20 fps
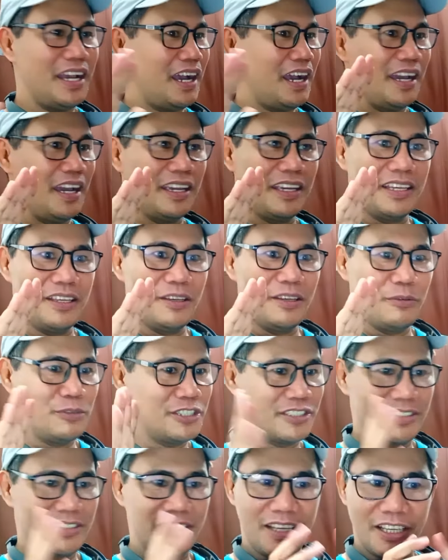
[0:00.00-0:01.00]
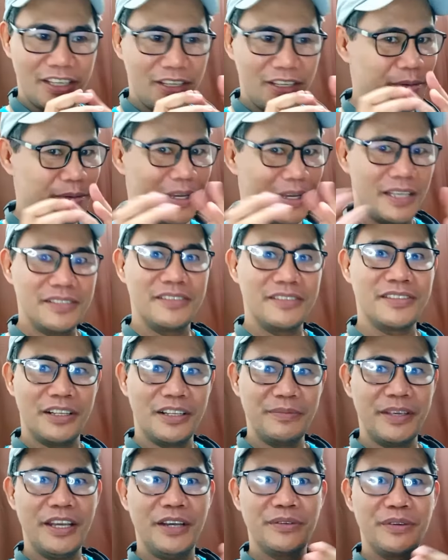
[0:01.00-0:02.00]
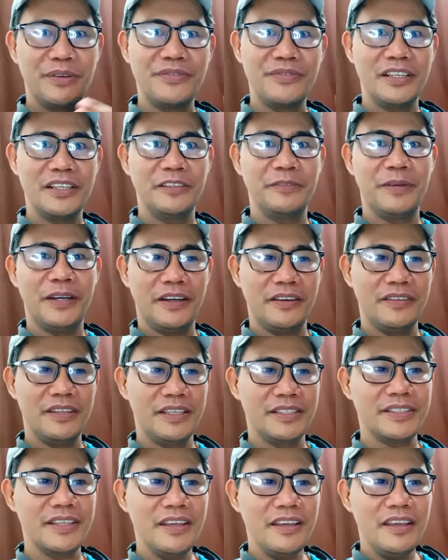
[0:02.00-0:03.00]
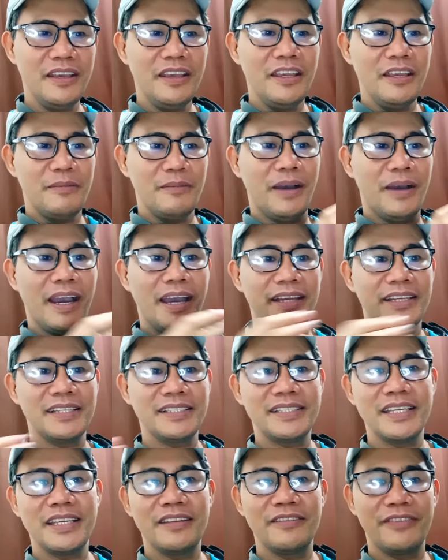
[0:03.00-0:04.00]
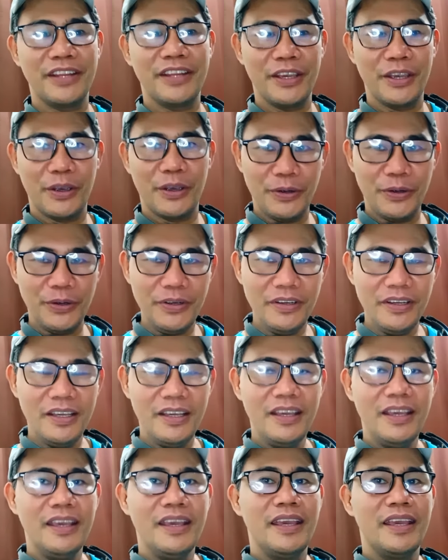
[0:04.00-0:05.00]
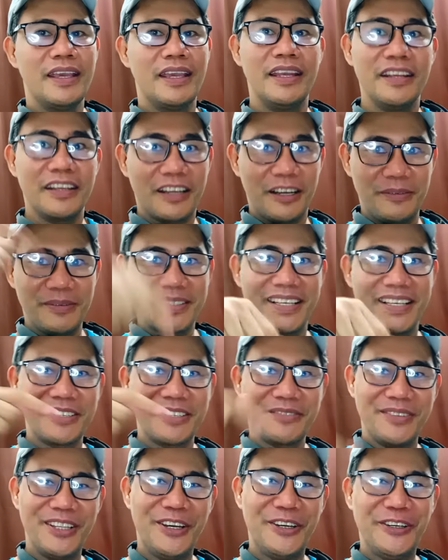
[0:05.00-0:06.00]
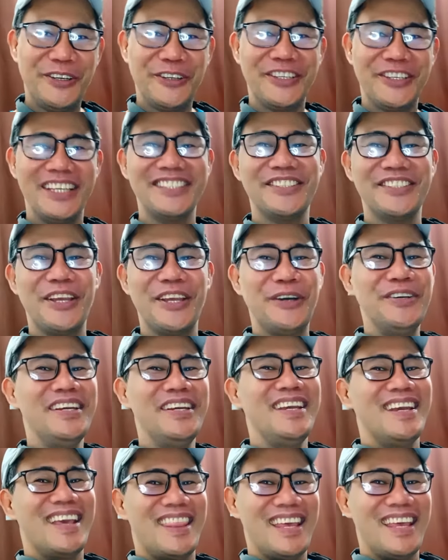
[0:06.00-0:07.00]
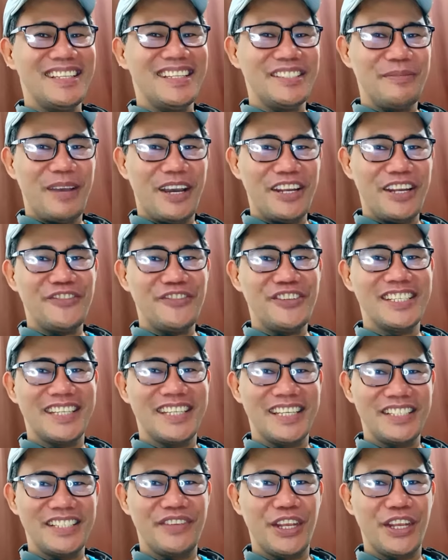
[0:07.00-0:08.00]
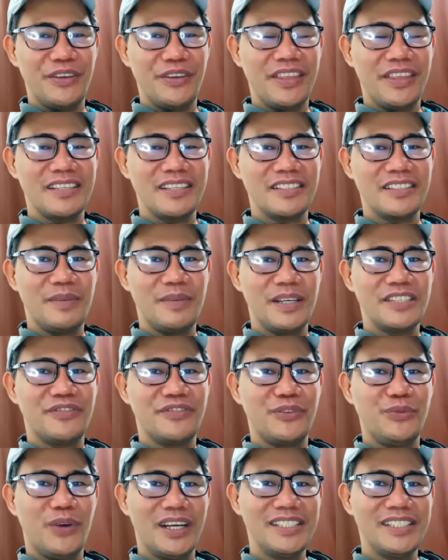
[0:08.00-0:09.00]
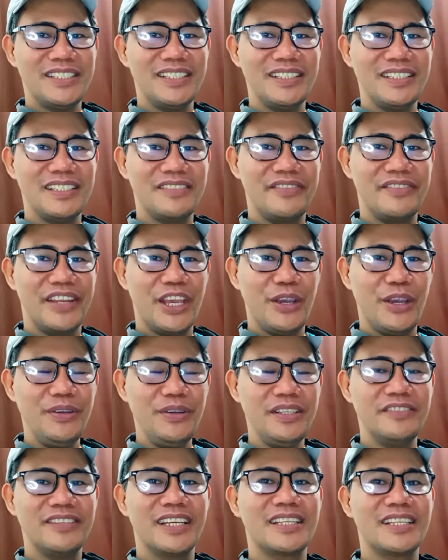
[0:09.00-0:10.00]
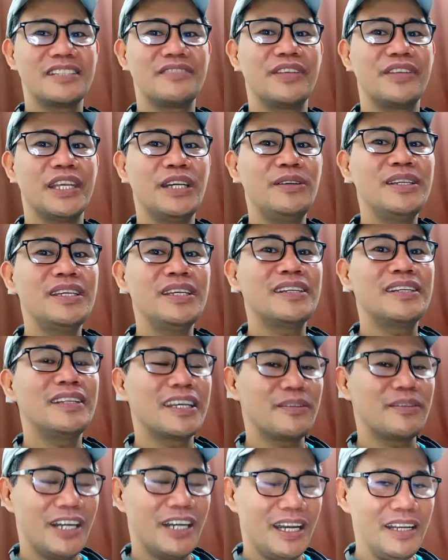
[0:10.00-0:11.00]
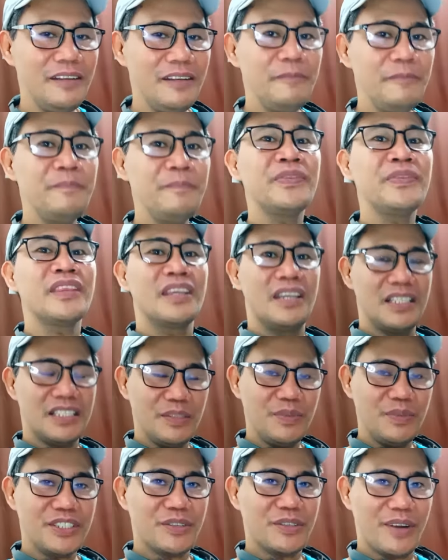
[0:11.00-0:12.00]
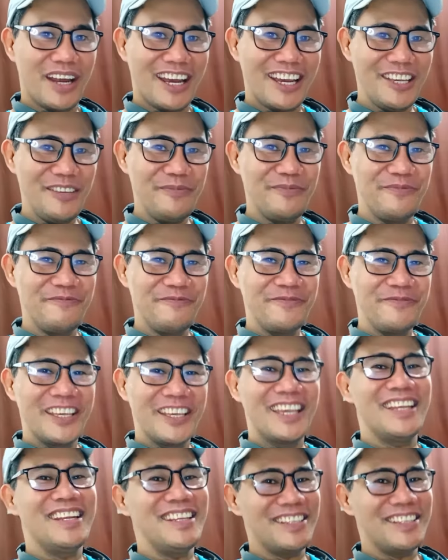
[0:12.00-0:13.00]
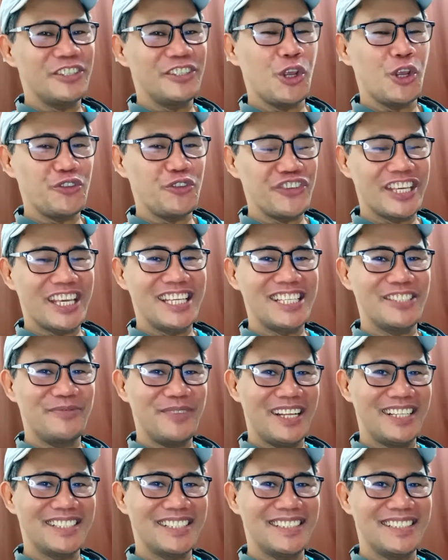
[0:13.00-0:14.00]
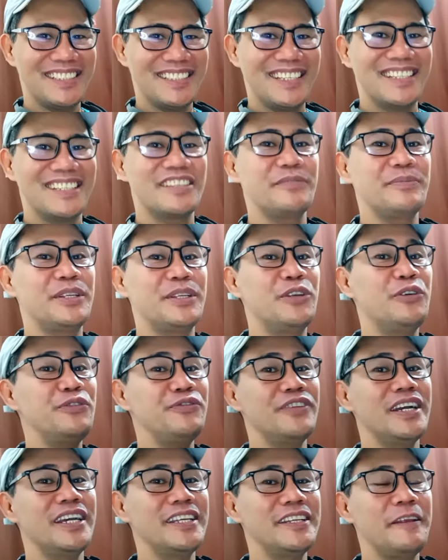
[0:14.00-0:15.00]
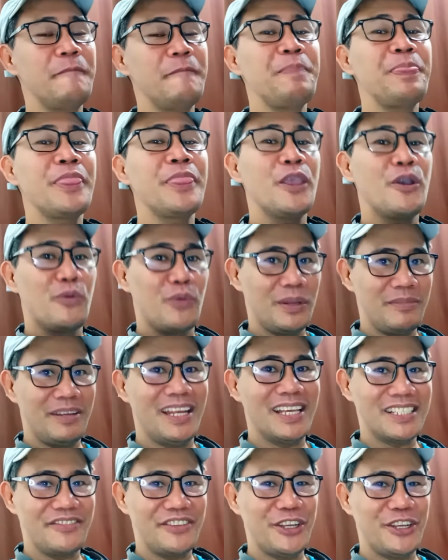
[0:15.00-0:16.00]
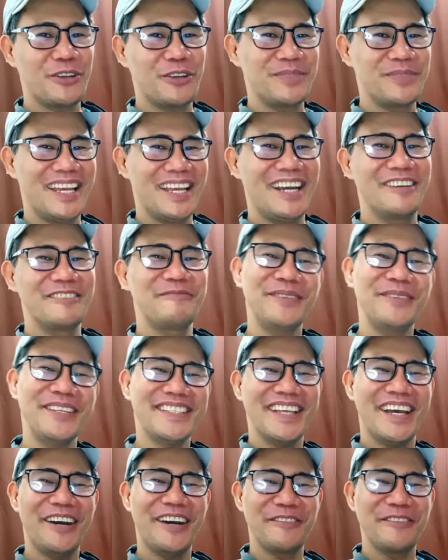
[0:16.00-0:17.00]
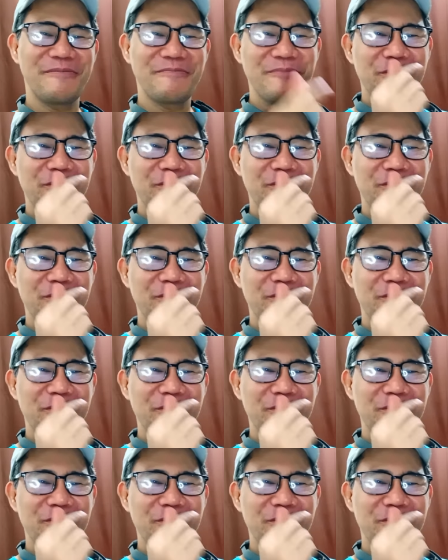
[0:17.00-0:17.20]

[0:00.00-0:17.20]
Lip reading: I would just like you guys to tell me how you feel about this behind the scenes video in the comment section below, okay? So that's about it for today's video. Thank you so much for watching this video. And if you like this video, hit a like button, hit subscribe, and hit that notification bell so that you can be notified when my next video comes out. Peace out.